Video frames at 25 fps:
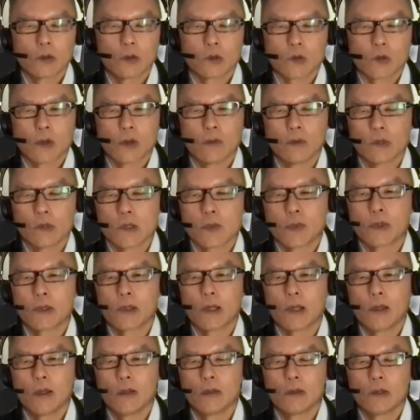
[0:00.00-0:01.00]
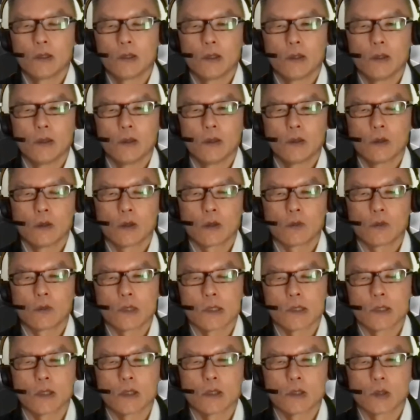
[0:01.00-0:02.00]
the travel hospitality,
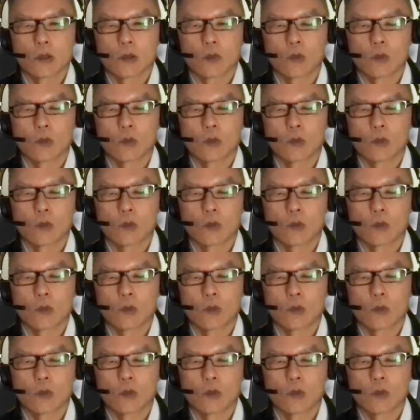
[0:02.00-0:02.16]
residential,